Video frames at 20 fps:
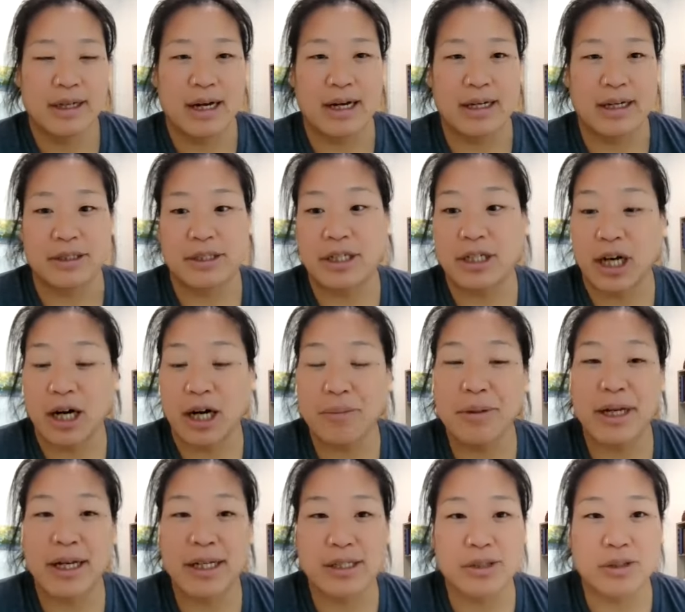
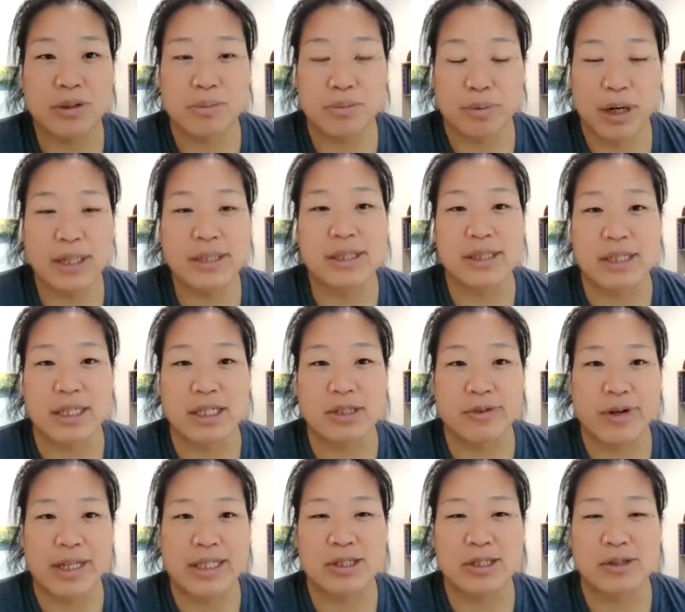decarbonize certain processes,
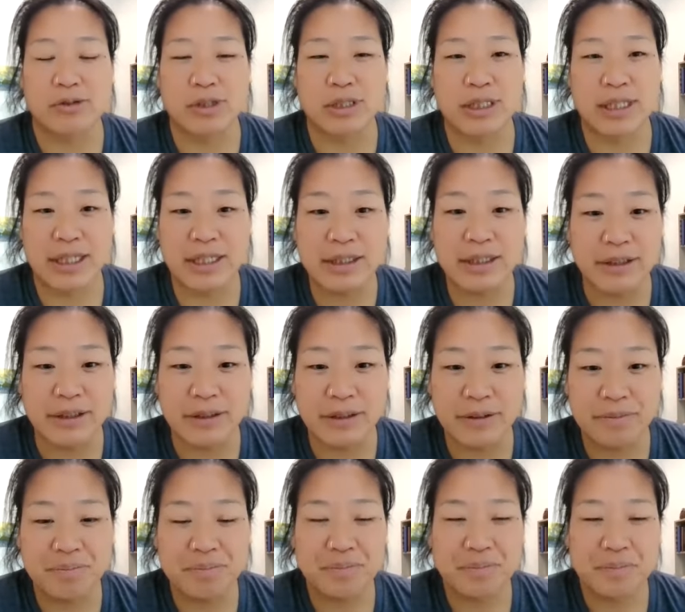right? So
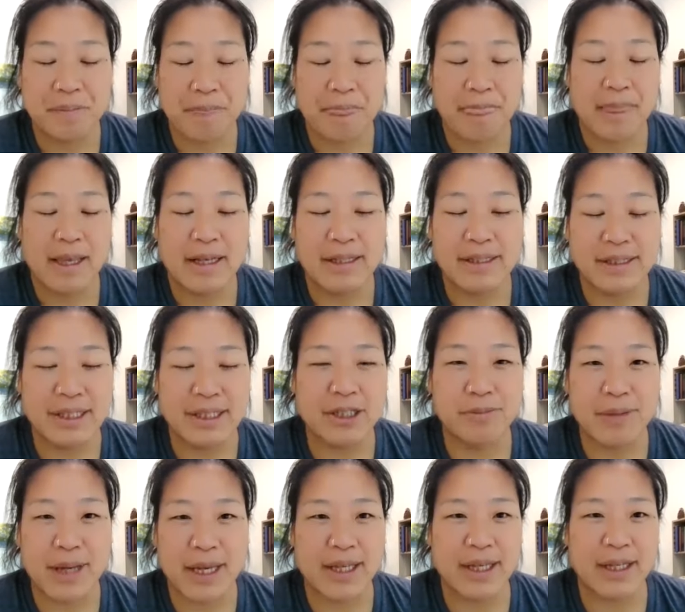steel
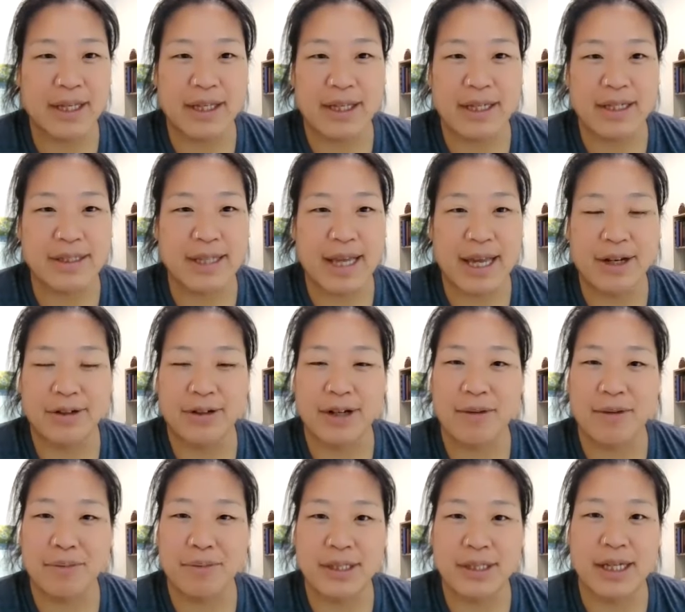making is 8 or
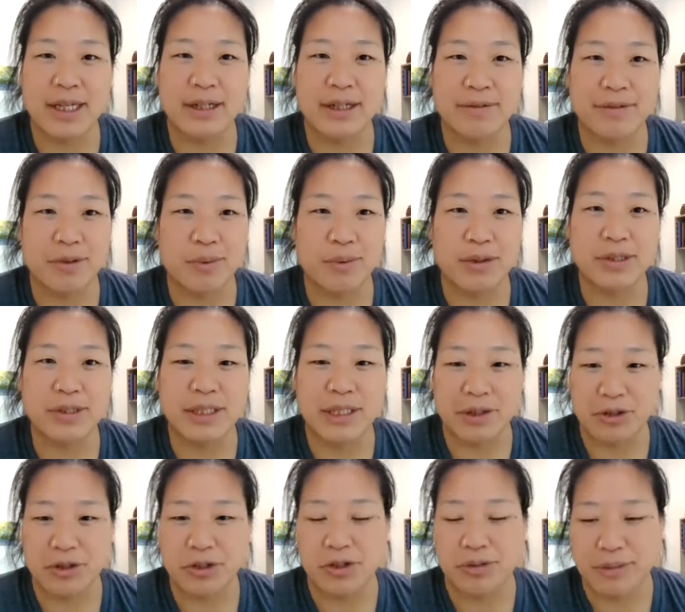9% of the world's
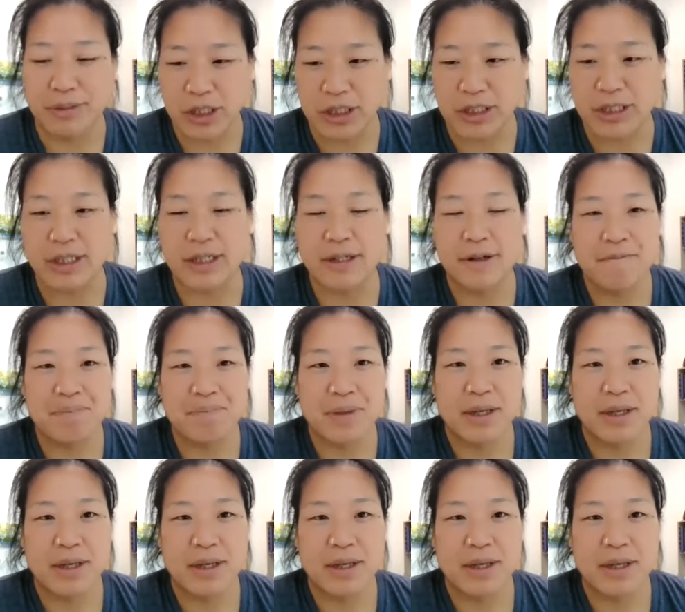CO2 emission.